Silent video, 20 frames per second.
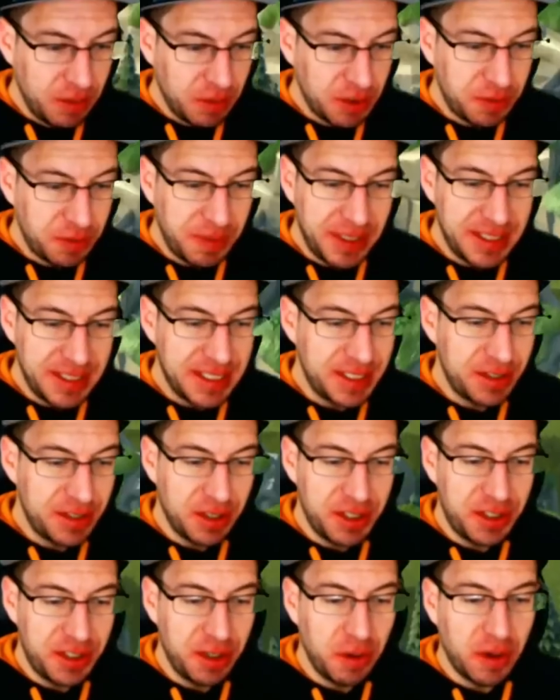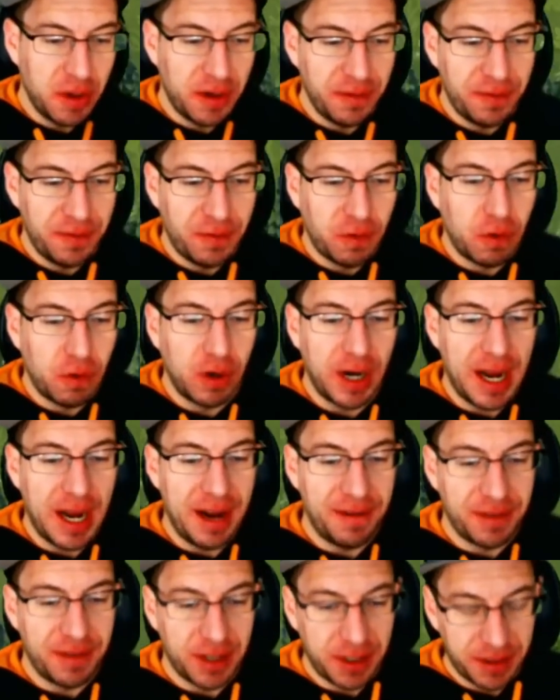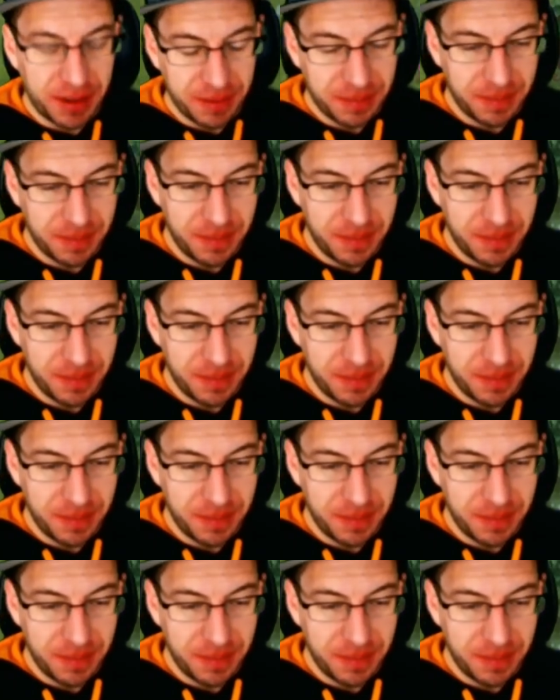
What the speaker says: which means it's going to go on forever.